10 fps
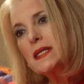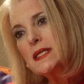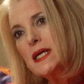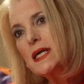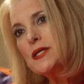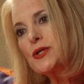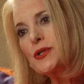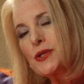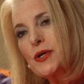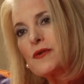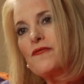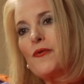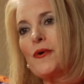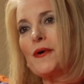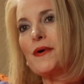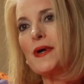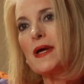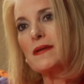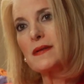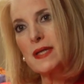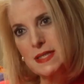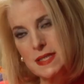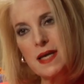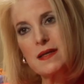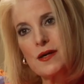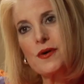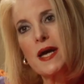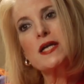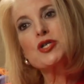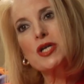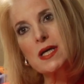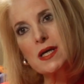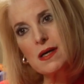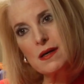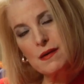need to look for in, let's say, their aging